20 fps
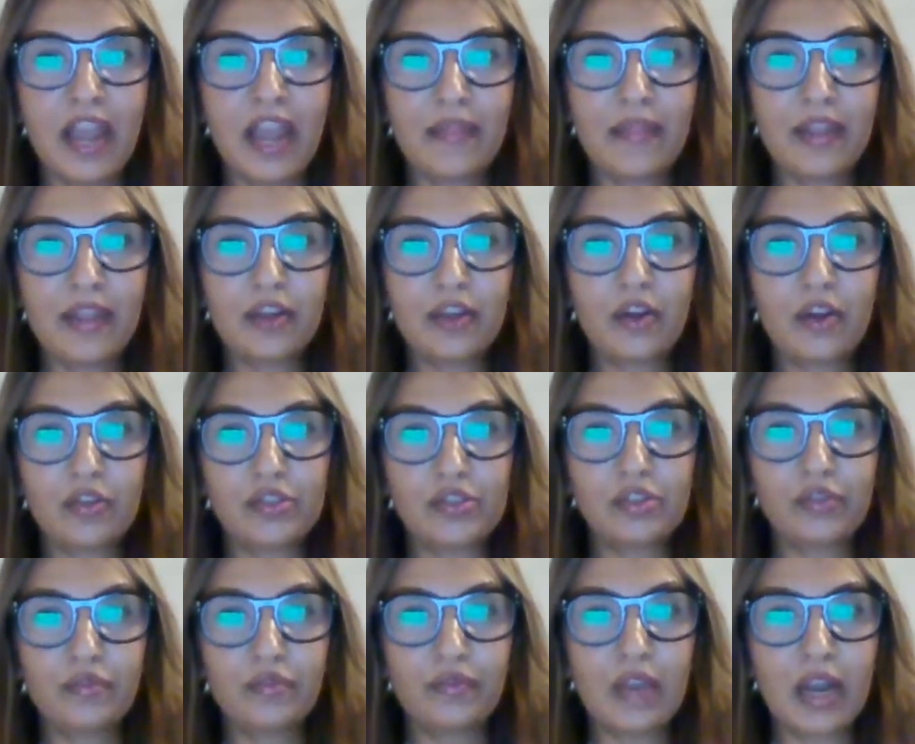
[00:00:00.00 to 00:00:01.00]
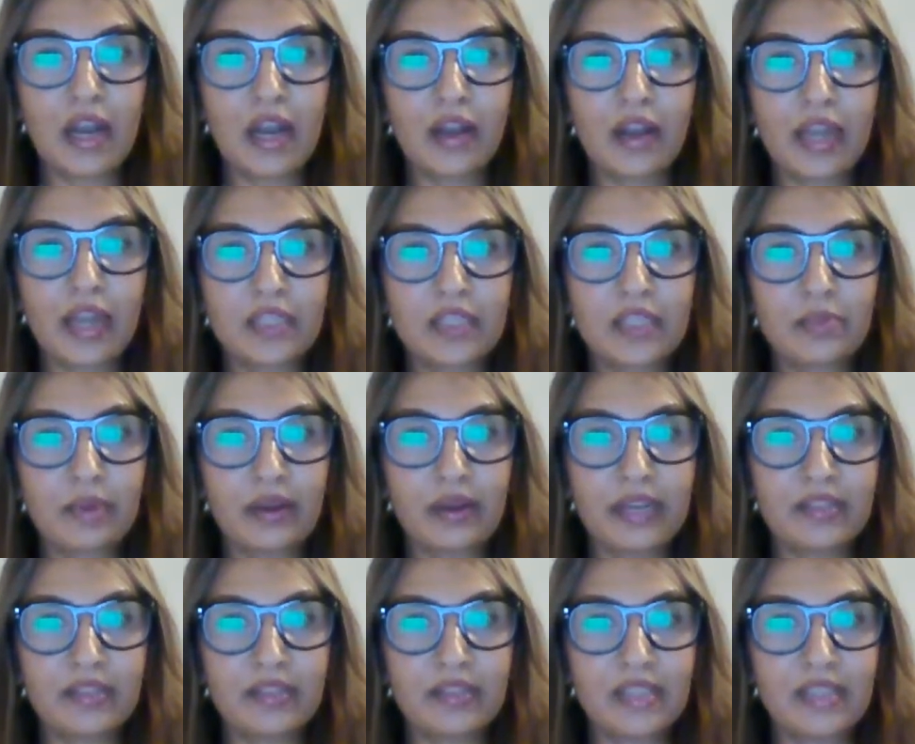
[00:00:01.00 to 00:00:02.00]
and they could also
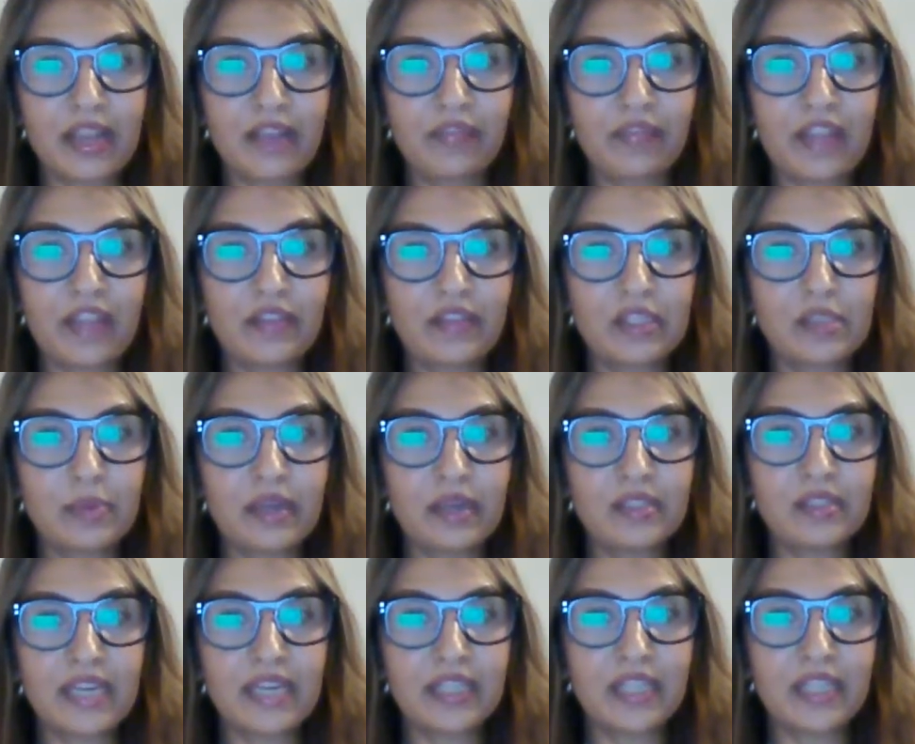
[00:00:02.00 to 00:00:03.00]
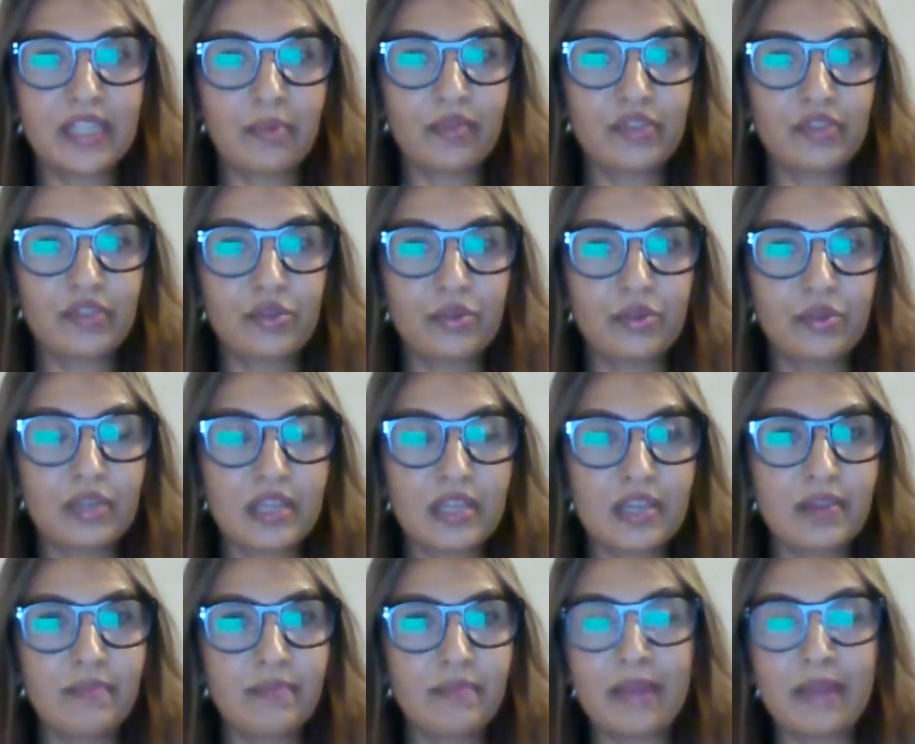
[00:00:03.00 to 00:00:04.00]
experience, if they experience any type of
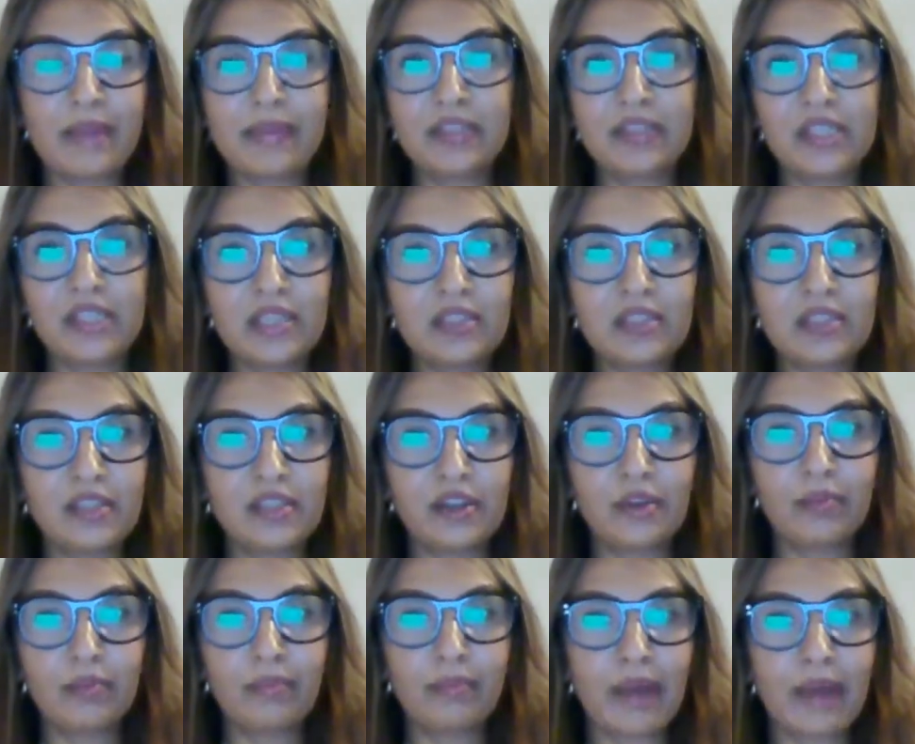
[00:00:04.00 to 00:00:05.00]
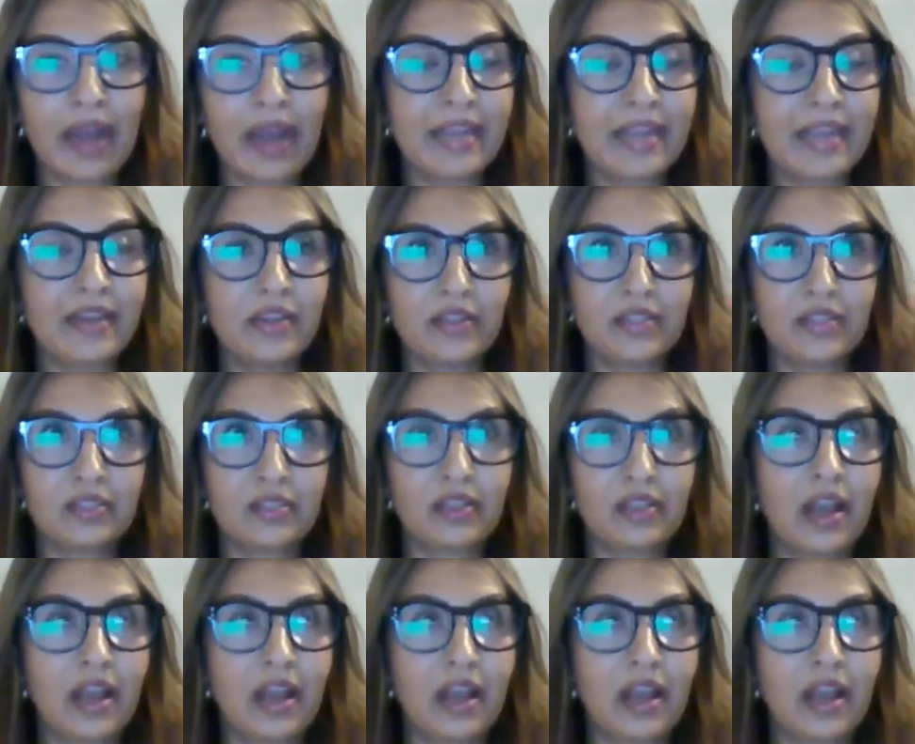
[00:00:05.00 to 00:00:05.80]
scrutiny, maybe teasing, bias,